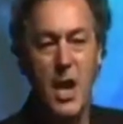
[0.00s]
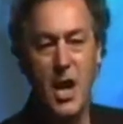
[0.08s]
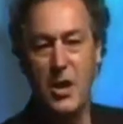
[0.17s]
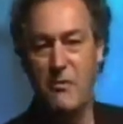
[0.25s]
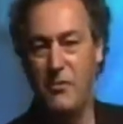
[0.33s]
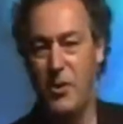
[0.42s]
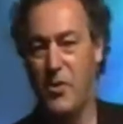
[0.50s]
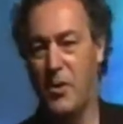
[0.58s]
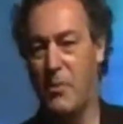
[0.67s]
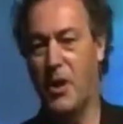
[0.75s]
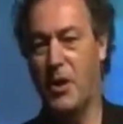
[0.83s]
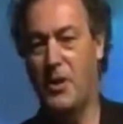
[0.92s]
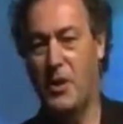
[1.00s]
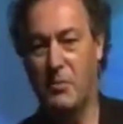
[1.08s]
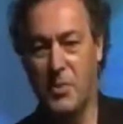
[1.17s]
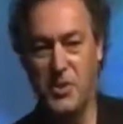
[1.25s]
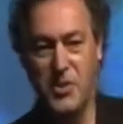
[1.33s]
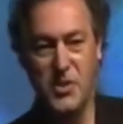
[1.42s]
And if you're in the
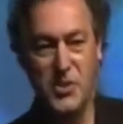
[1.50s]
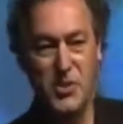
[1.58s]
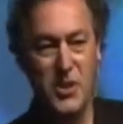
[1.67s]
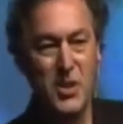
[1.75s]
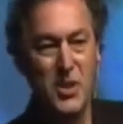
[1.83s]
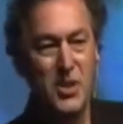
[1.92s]
marketing business,